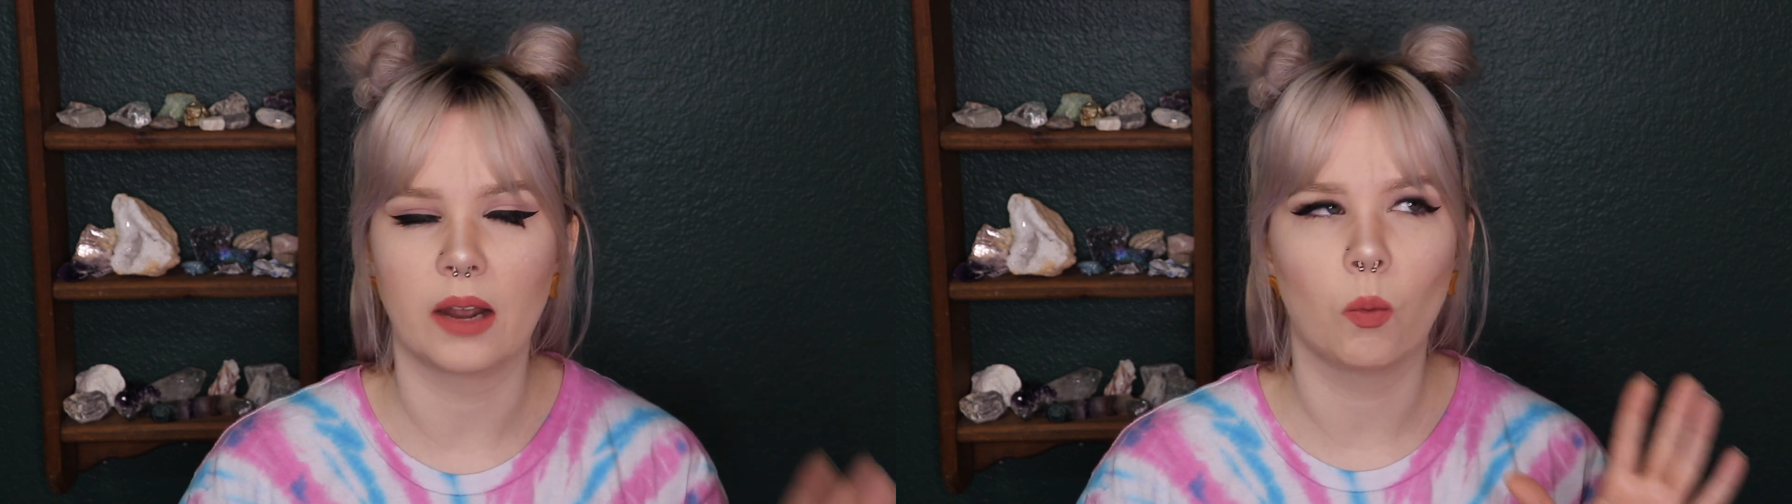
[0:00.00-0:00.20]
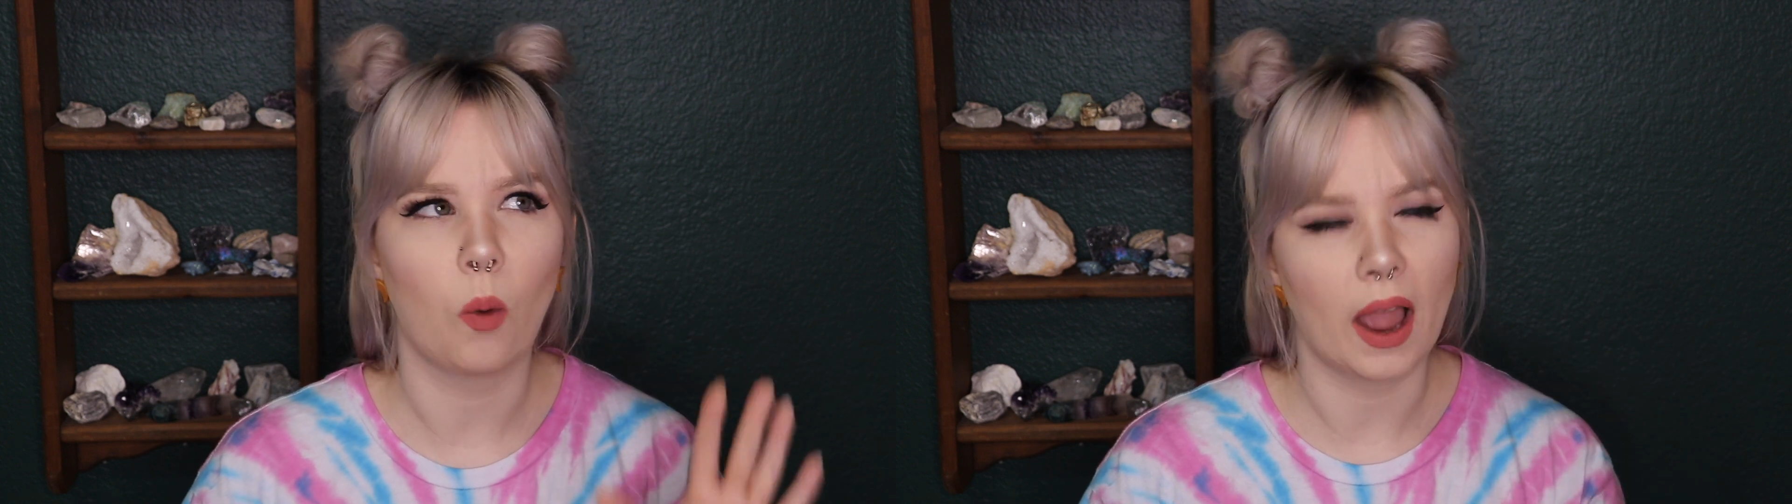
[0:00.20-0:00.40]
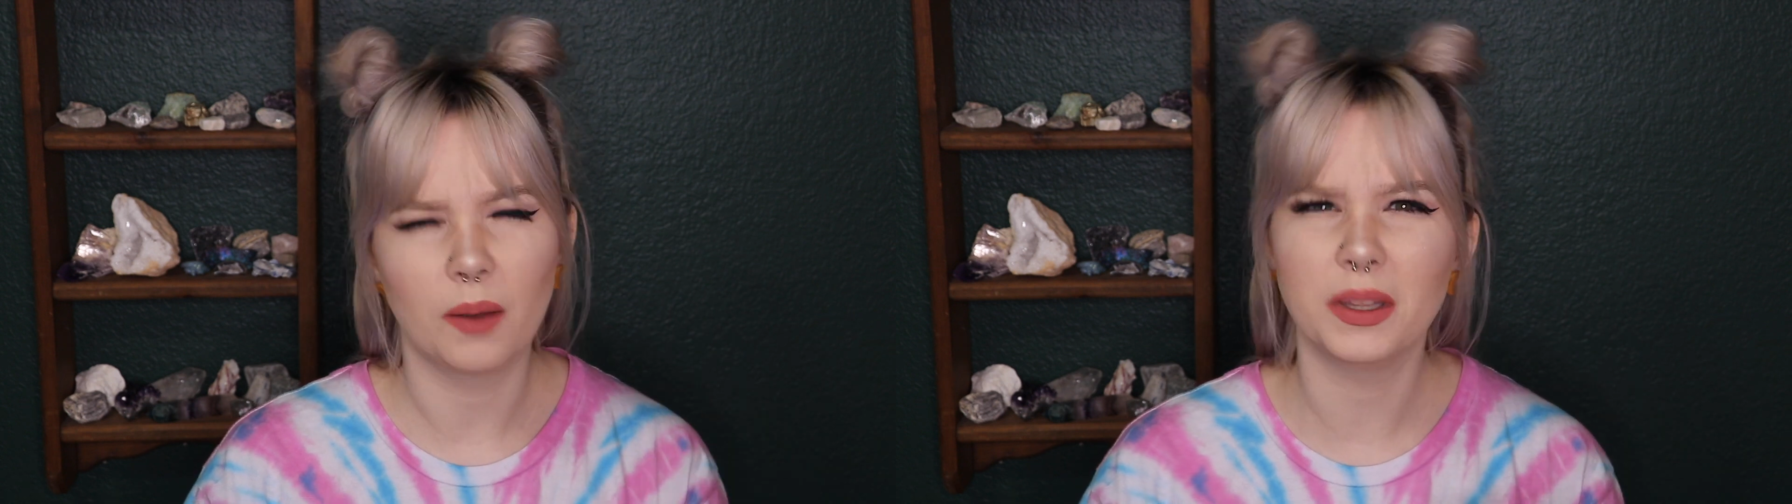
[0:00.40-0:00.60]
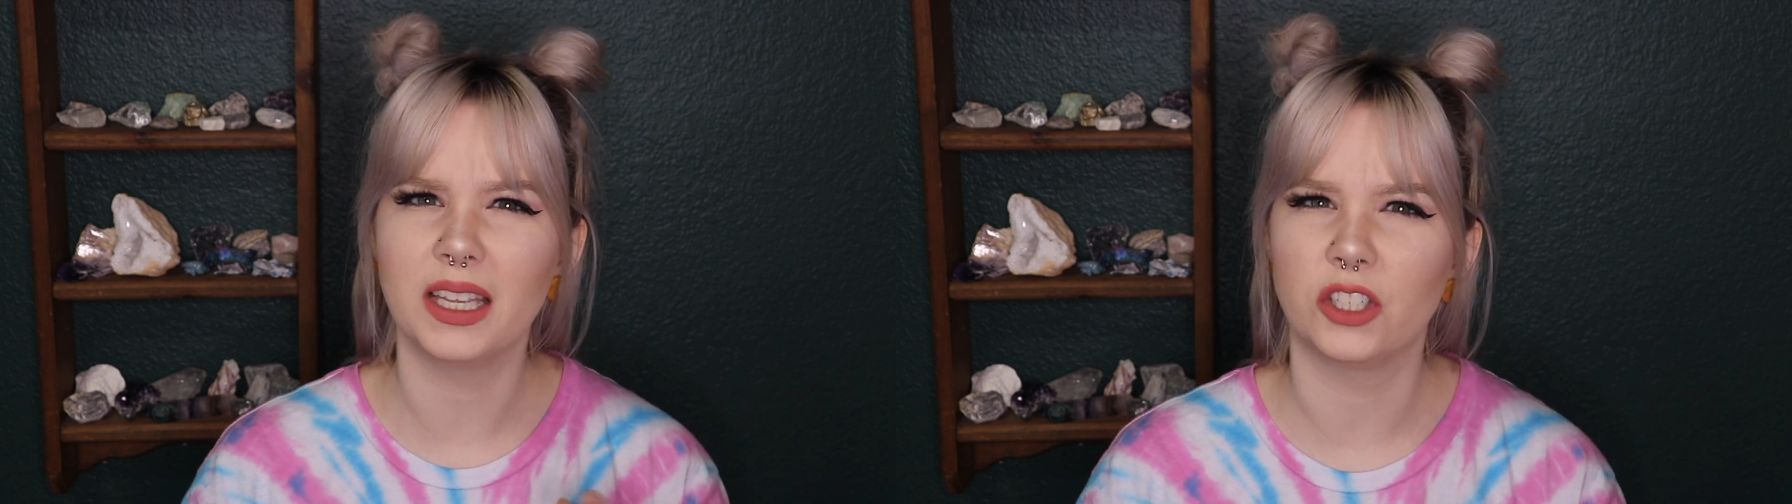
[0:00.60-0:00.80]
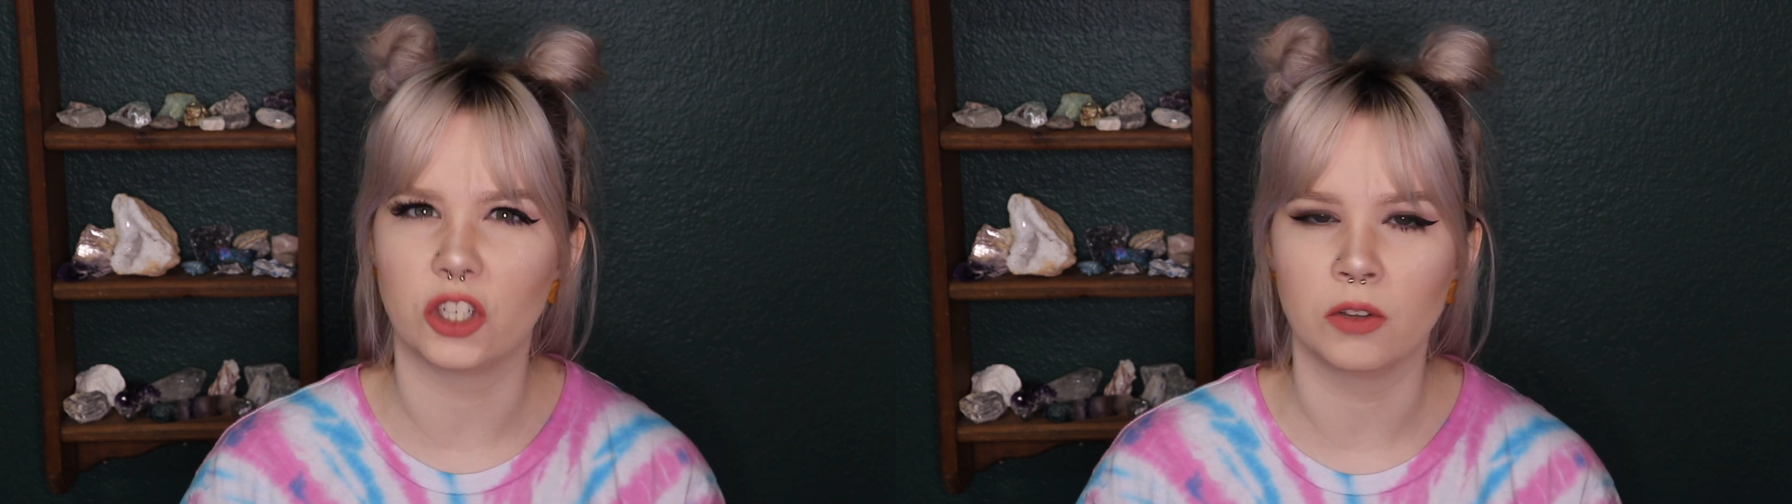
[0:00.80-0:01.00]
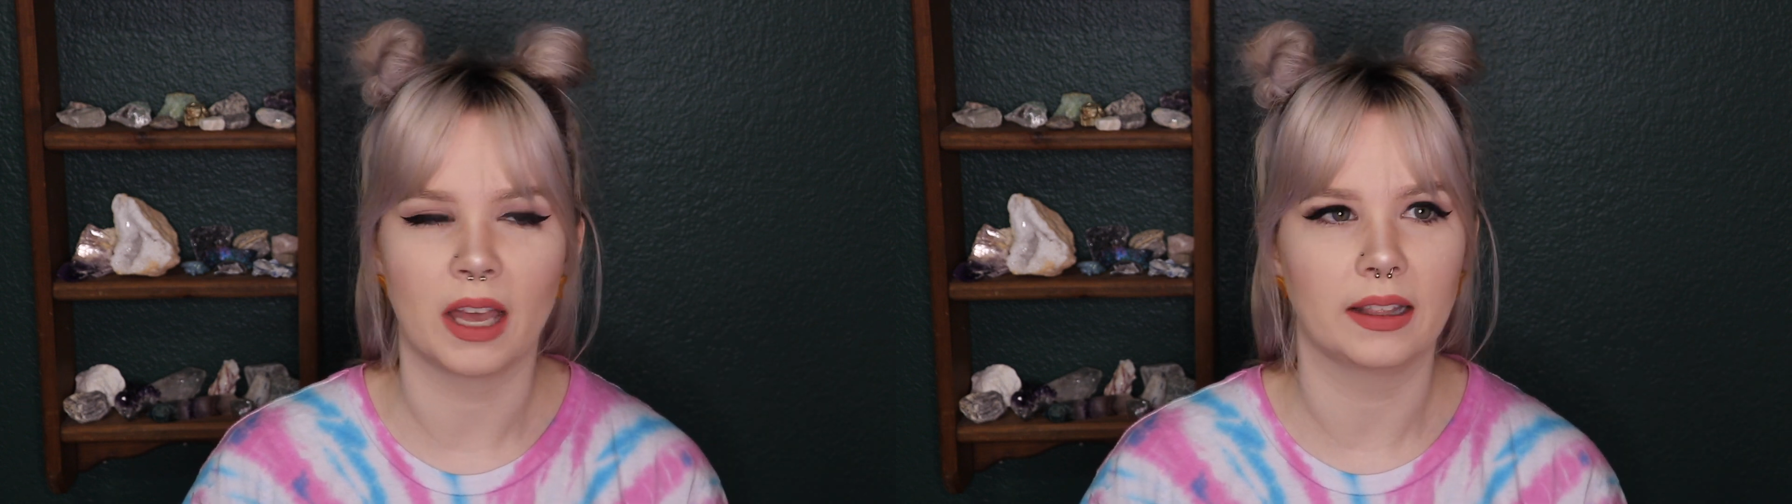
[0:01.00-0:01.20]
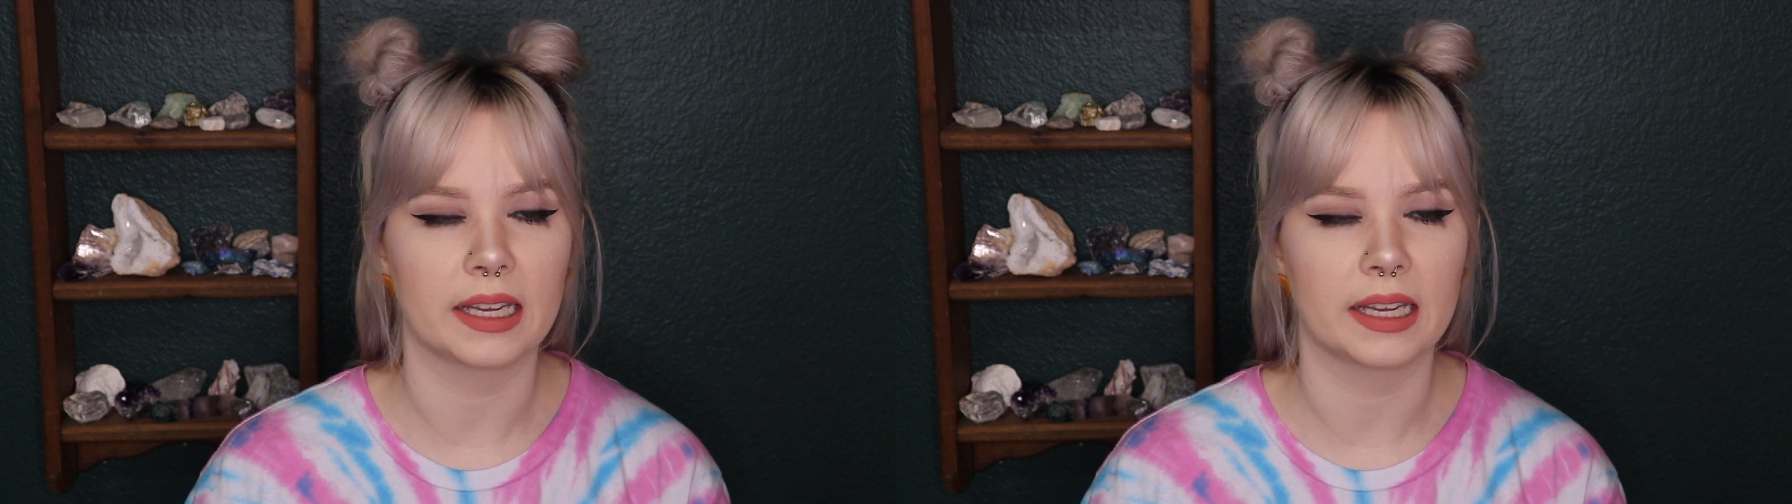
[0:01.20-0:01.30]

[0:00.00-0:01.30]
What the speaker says: And why would they do that?